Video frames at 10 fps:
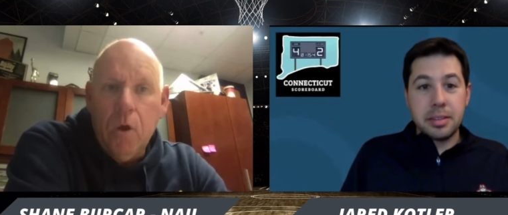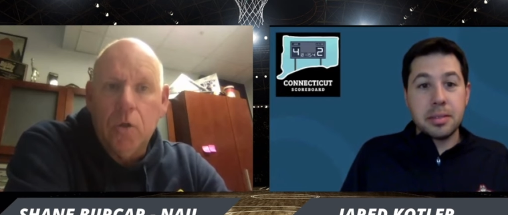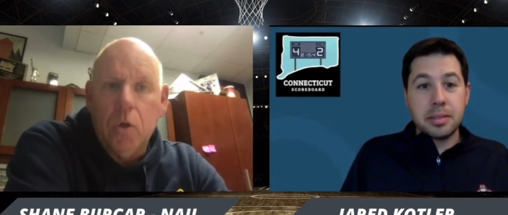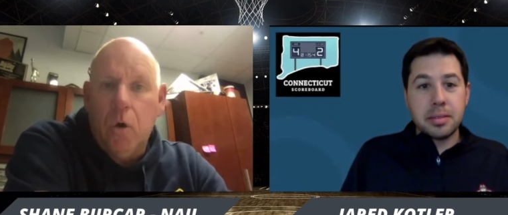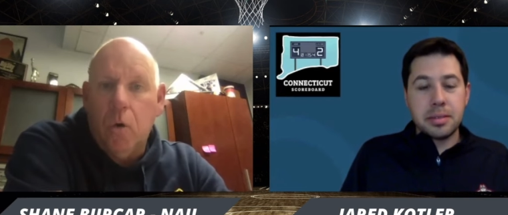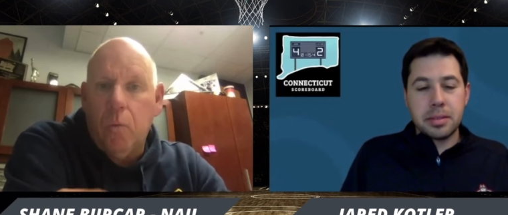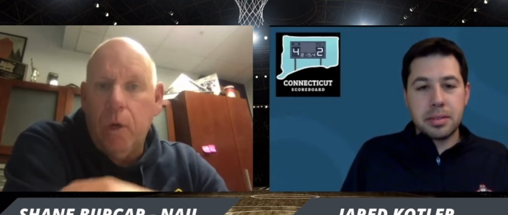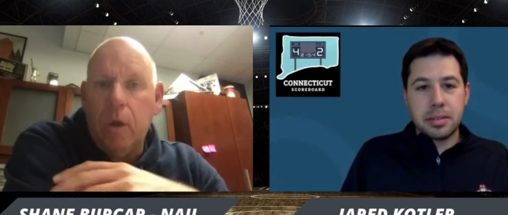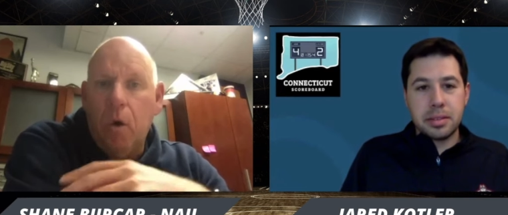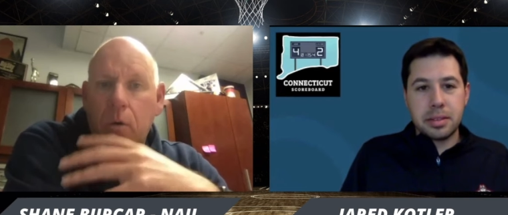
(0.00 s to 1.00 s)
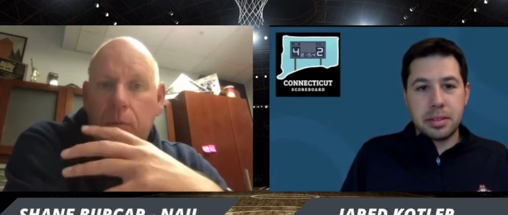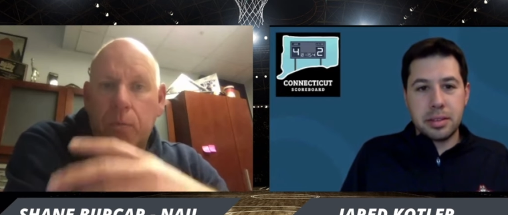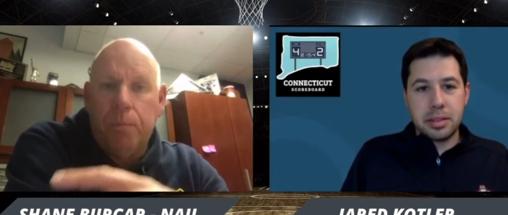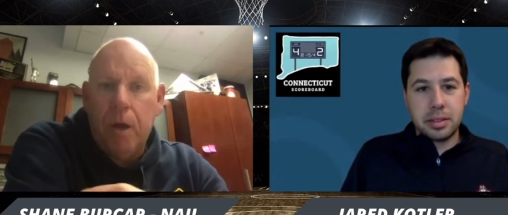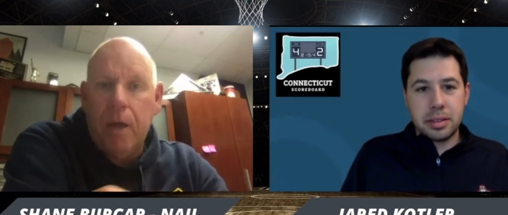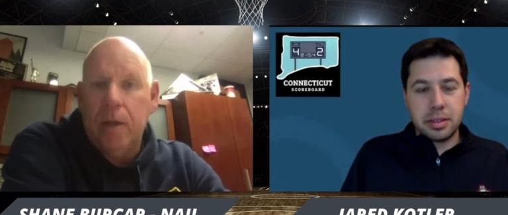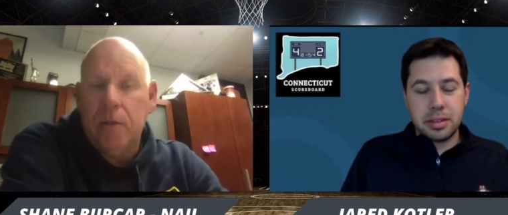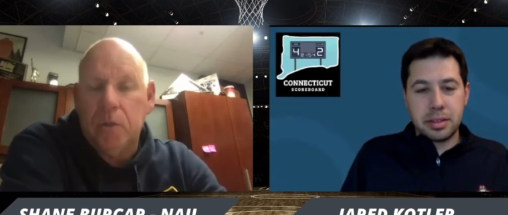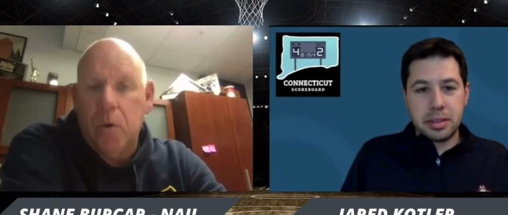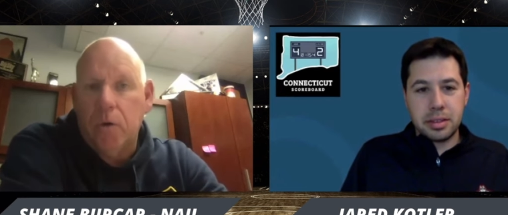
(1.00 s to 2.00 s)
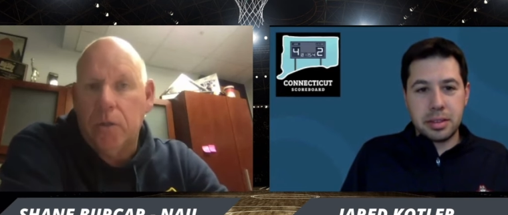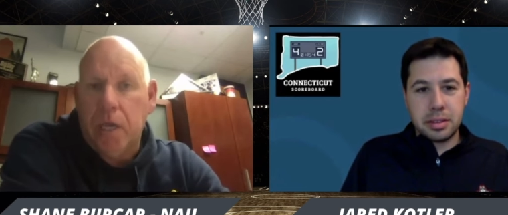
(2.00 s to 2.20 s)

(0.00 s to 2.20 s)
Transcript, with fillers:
Speaker 1: So we go and play in Storrs,